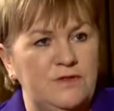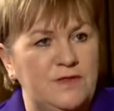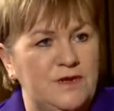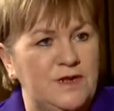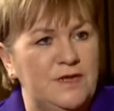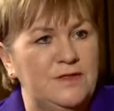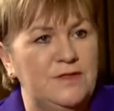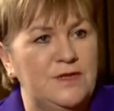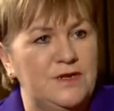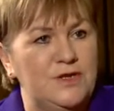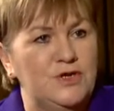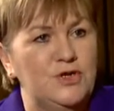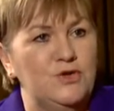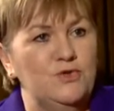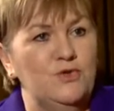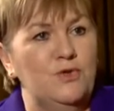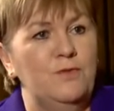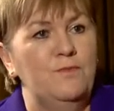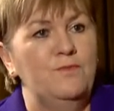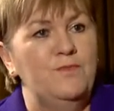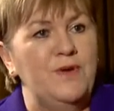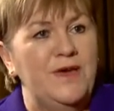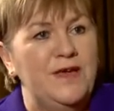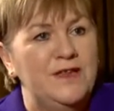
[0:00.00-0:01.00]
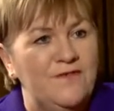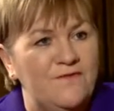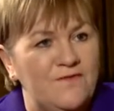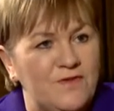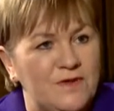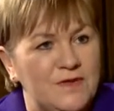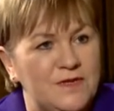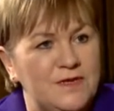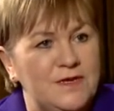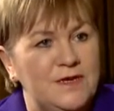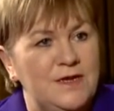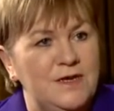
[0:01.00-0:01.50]
There is no
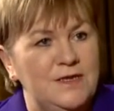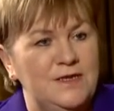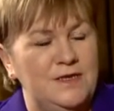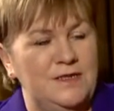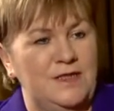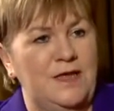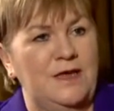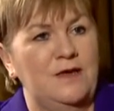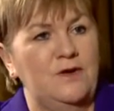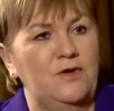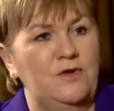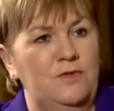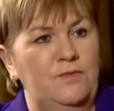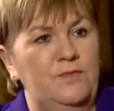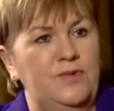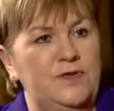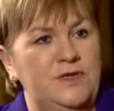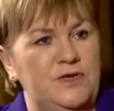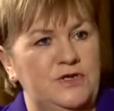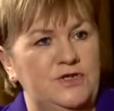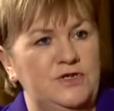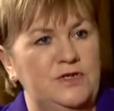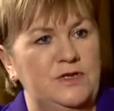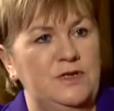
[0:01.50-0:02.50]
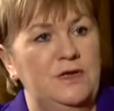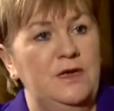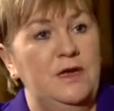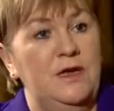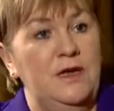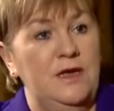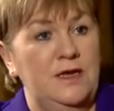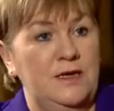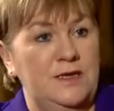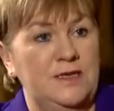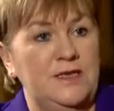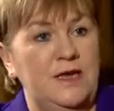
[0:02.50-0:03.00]
benefit to that competition
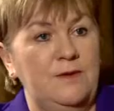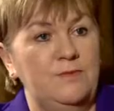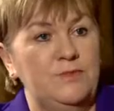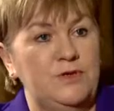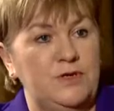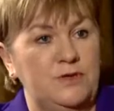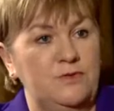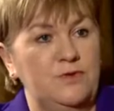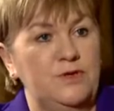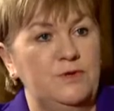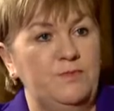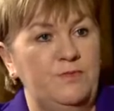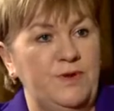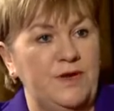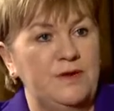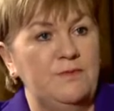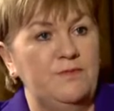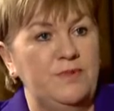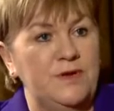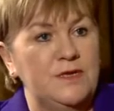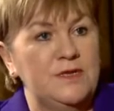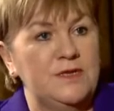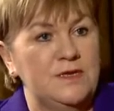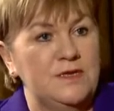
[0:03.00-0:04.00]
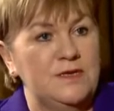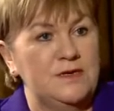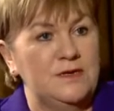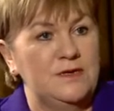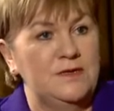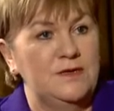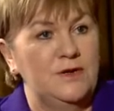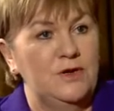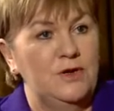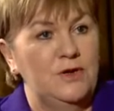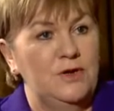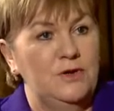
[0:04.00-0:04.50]
except to those big
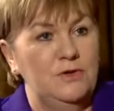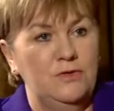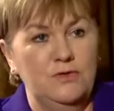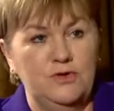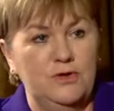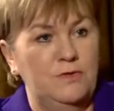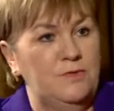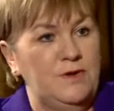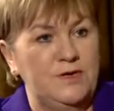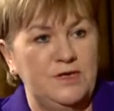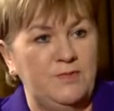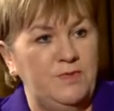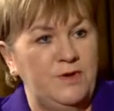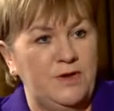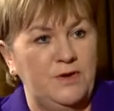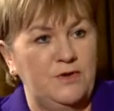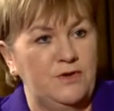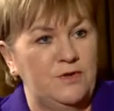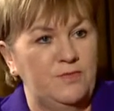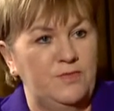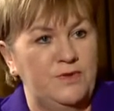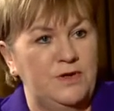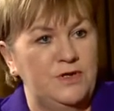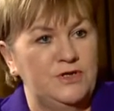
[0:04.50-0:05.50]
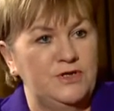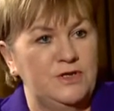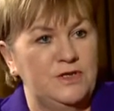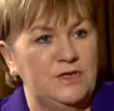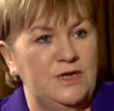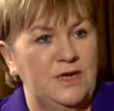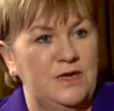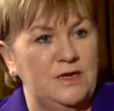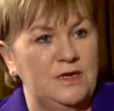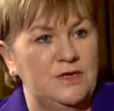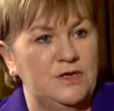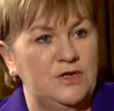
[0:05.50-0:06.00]
businesses who don't want to pay corporation
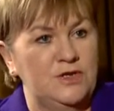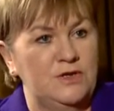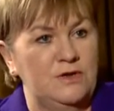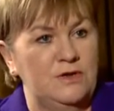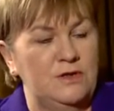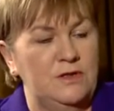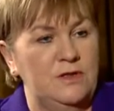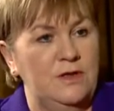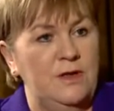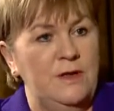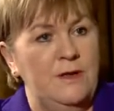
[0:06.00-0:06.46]
tax at all.